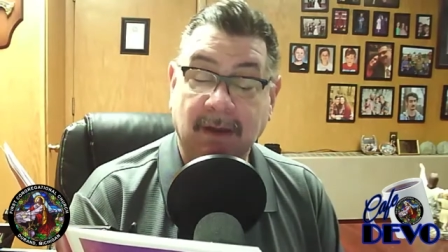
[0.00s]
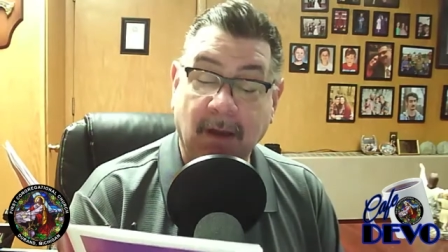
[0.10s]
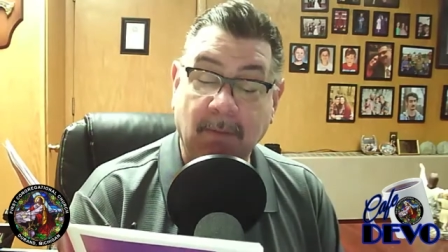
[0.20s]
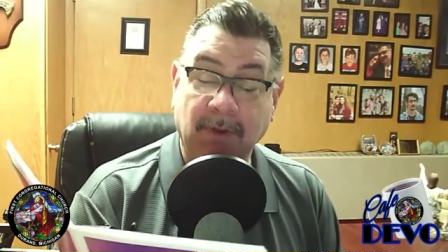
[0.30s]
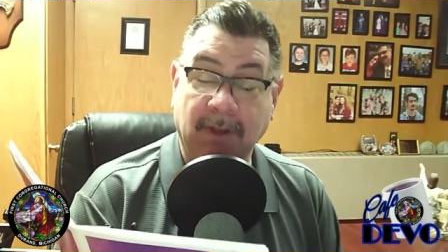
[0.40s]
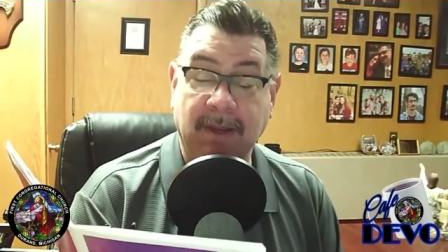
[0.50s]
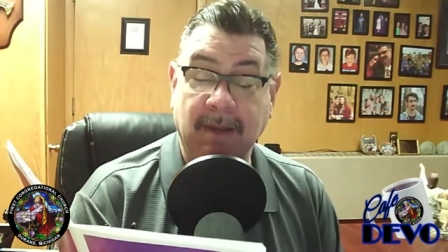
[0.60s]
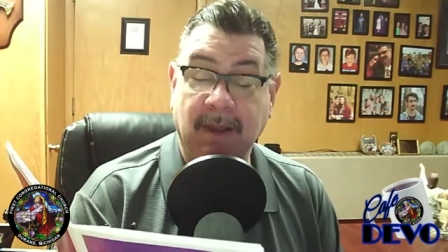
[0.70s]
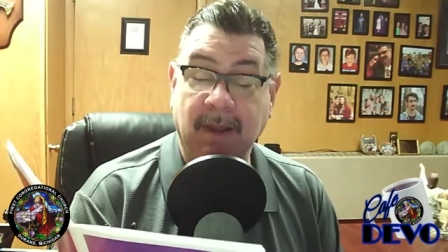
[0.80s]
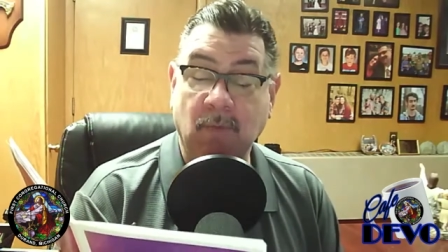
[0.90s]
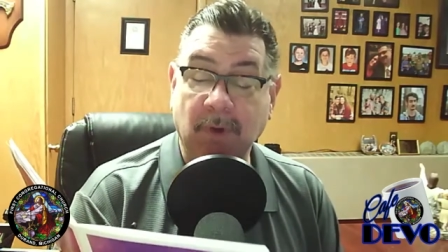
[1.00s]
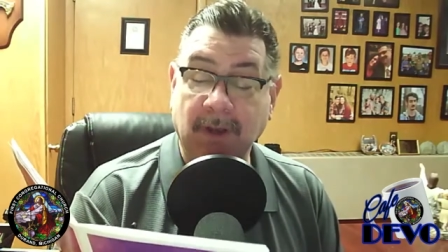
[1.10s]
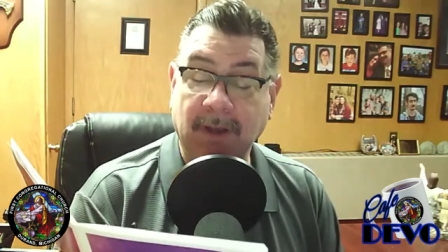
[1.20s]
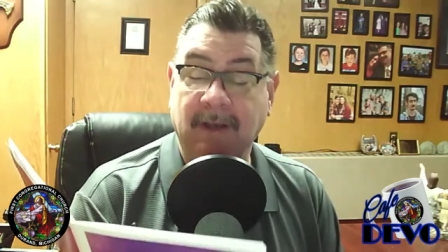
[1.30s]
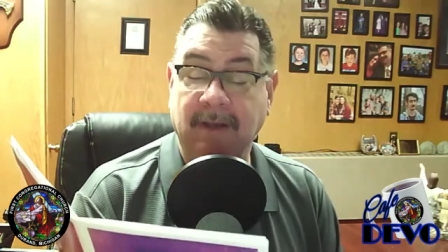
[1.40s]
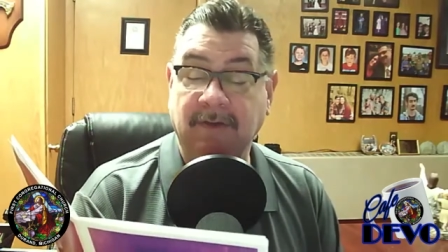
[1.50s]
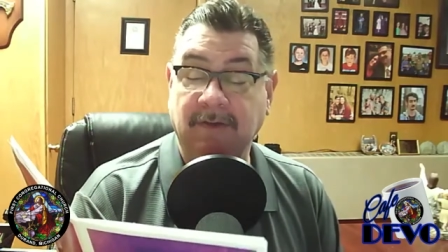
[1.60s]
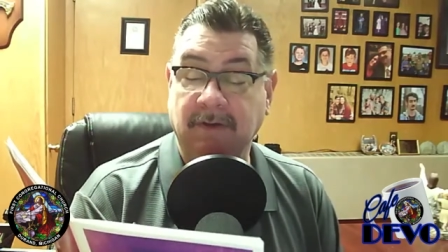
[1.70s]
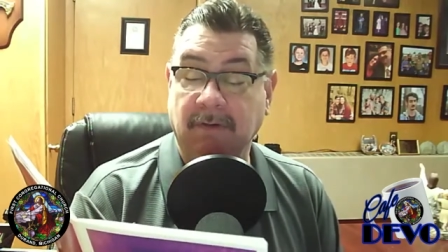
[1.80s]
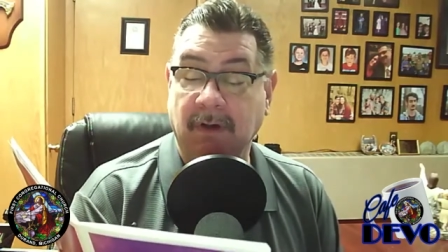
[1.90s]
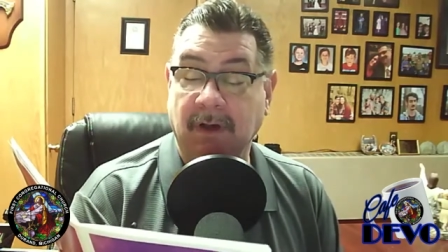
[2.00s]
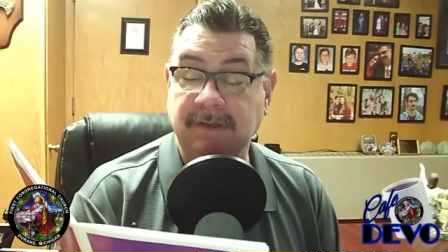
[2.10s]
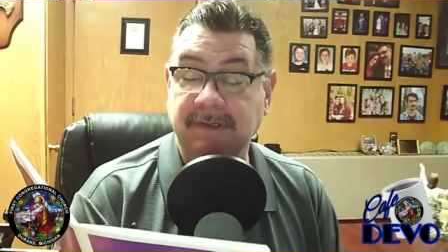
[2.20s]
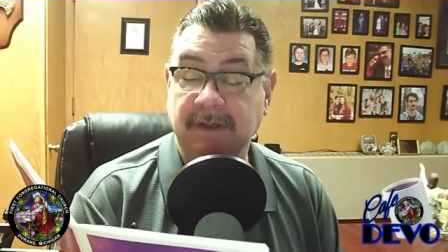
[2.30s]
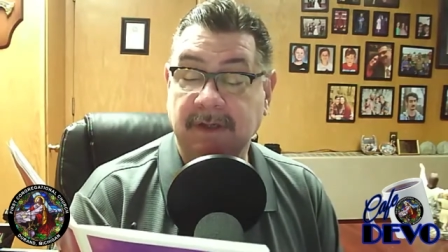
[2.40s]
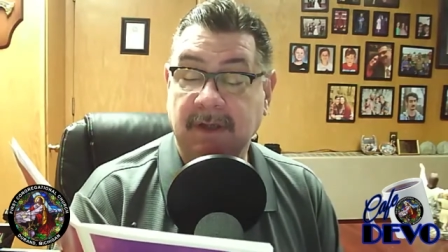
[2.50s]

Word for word: humbly and willingly to the cross